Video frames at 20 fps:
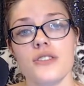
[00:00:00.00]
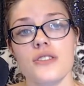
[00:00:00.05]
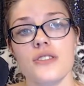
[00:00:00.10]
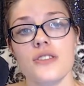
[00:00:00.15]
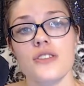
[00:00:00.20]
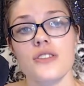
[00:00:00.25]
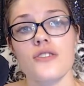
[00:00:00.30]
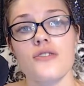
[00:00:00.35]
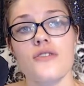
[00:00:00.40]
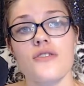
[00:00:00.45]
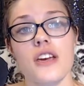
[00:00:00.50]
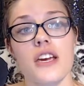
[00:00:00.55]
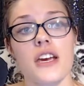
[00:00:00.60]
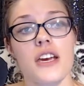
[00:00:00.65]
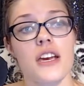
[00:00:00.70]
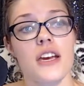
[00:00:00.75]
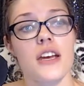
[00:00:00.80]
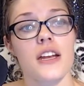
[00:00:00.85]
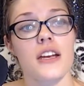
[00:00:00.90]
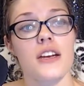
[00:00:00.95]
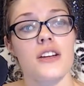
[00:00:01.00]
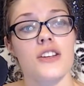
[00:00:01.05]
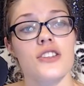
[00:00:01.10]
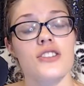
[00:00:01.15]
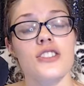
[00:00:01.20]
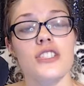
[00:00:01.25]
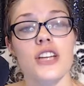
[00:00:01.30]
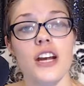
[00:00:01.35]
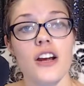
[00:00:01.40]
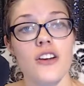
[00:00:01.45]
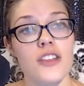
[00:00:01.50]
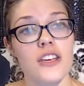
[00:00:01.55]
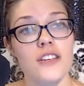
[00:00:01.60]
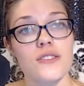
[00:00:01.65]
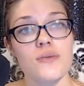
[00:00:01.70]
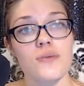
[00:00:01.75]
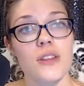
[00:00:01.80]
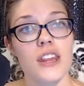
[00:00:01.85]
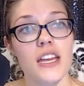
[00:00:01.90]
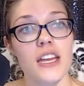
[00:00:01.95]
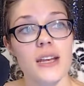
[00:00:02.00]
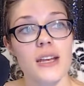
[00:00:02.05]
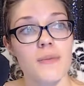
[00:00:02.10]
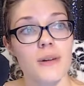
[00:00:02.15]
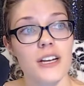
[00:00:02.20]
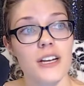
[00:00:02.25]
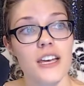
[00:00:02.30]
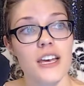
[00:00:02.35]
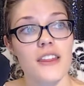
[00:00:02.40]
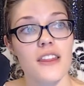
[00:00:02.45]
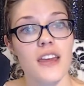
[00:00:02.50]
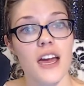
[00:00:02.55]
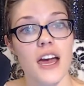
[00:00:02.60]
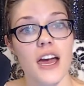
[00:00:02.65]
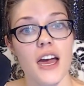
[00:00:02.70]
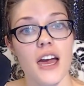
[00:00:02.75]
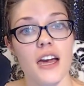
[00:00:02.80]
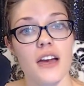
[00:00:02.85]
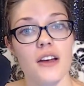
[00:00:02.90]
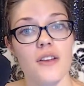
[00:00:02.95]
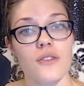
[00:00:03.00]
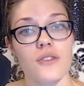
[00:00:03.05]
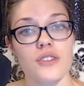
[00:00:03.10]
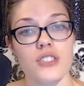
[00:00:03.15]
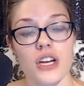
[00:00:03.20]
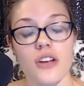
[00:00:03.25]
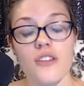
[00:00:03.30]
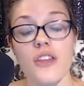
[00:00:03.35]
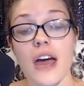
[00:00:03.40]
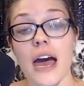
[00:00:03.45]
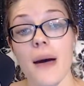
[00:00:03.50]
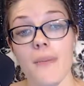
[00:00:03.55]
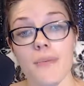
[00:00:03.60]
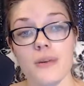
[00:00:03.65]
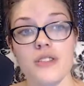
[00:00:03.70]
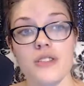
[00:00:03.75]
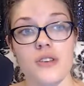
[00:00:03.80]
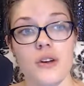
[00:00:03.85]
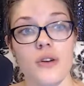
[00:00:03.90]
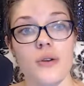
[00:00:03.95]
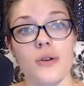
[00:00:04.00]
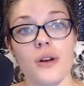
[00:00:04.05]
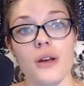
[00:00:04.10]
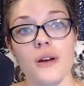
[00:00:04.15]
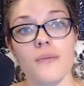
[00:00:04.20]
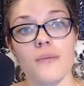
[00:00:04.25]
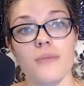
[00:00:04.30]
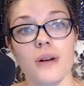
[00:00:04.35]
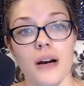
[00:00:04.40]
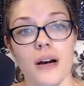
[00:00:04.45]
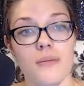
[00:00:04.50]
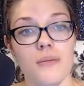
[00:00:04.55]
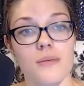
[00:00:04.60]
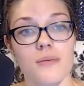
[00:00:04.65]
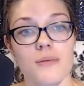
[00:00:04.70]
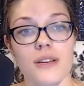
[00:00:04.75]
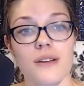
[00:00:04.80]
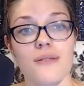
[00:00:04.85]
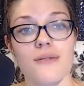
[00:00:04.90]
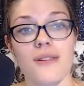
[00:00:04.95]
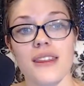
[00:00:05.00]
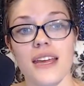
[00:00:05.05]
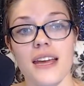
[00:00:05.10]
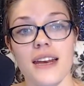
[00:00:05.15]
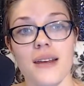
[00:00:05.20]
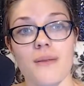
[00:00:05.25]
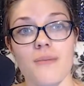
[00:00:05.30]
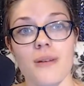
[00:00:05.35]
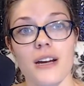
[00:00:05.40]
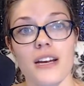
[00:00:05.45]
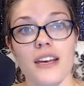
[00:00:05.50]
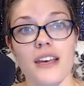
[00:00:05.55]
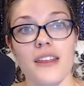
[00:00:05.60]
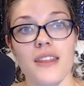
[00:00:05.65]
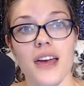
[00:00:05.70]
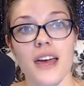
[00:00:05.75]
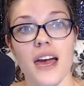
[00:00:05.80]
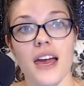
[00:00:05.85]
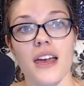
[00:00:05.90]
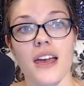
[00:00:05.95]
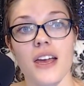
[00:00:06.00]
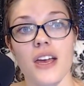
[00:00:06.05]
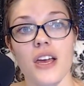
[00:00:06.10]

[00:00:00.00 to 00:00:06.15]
you can share this with anybody share the episode probably with anybody that